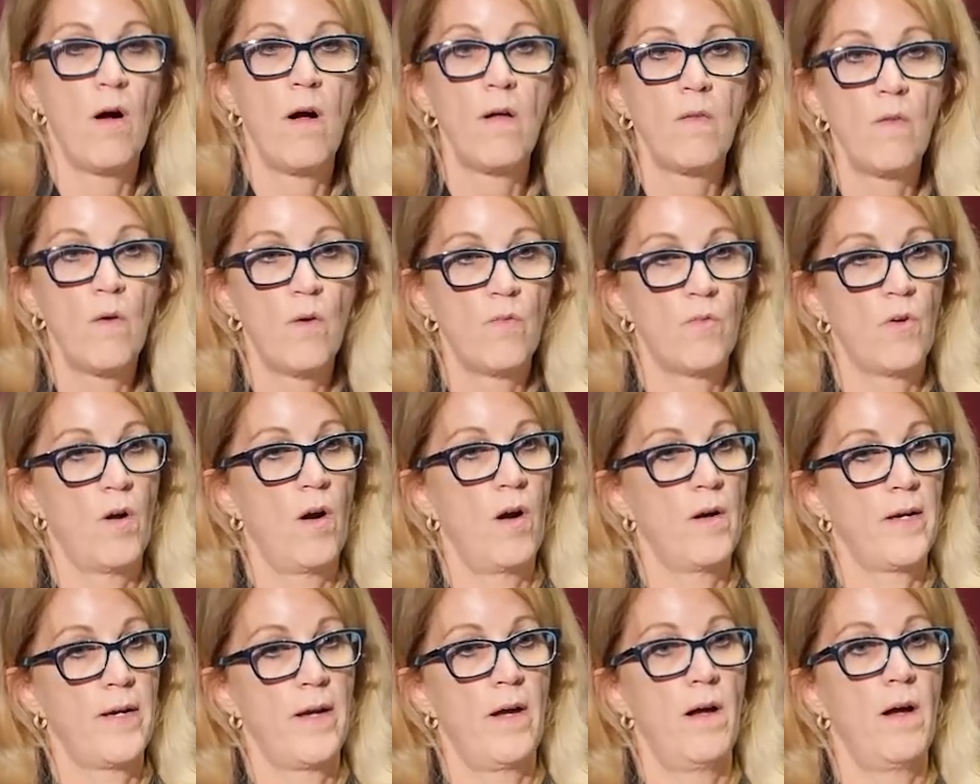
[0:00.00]
all
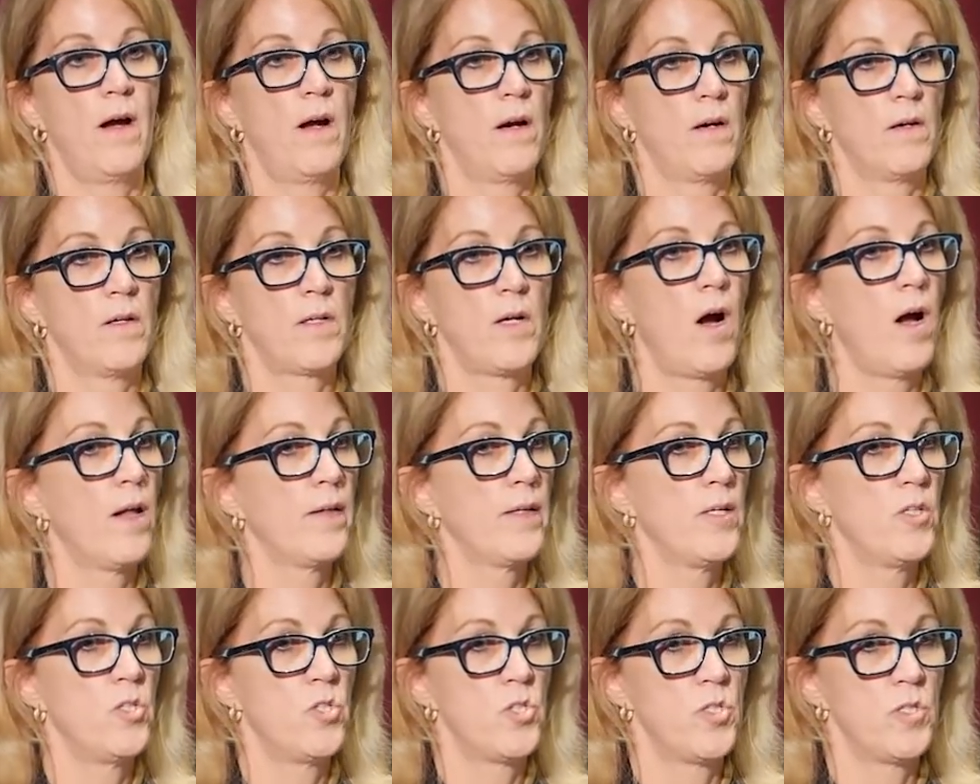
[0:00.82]
over our
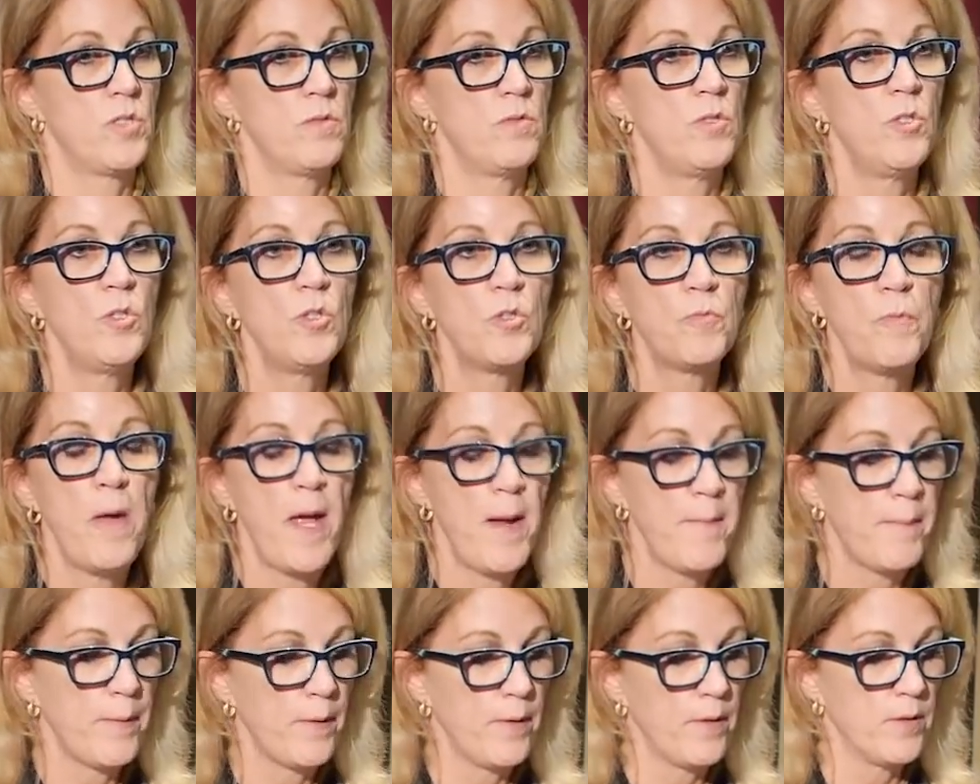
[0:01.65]
college
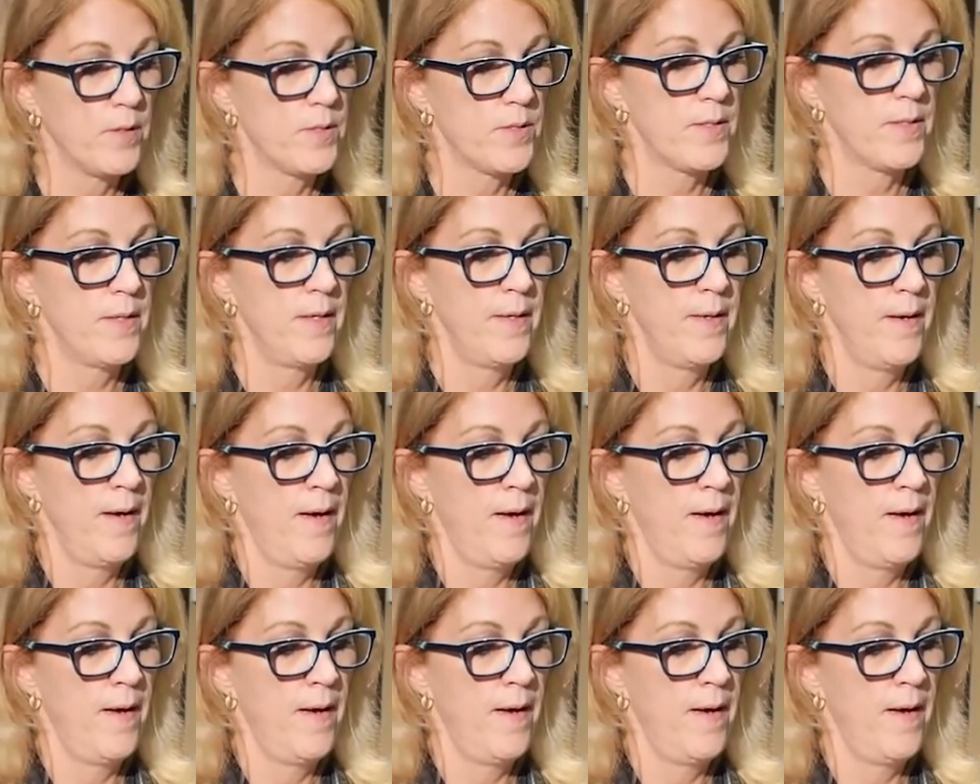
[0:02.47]
newspapers.